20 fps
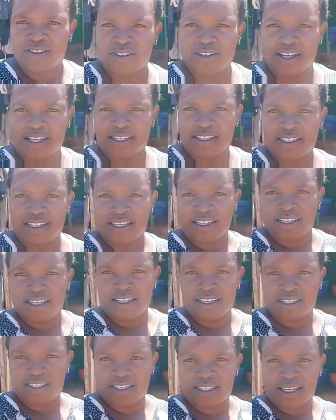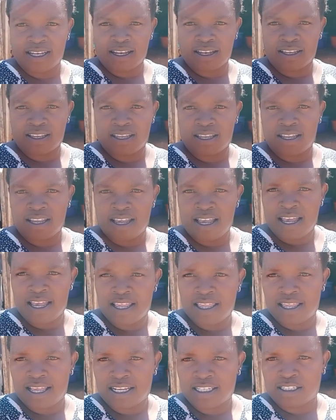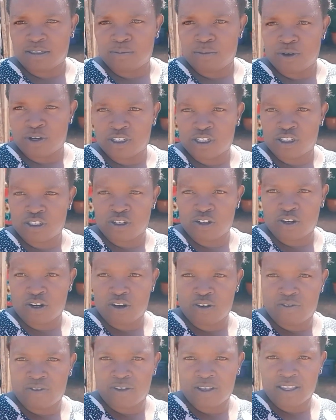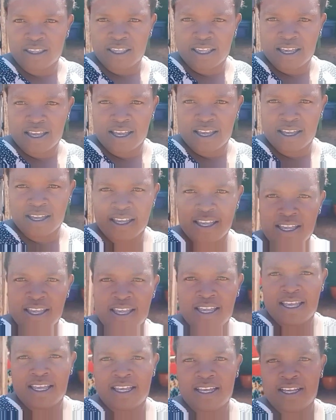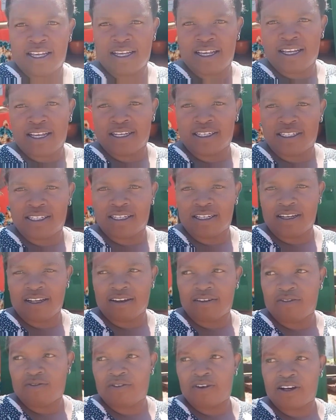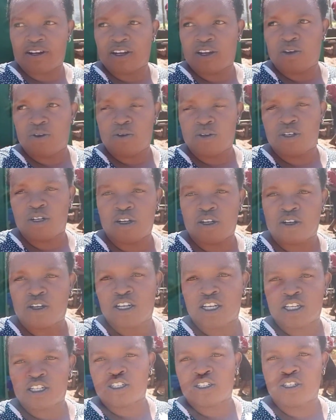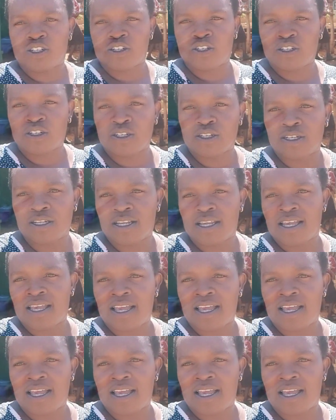So you can see that's my stall over there. It's a very good location.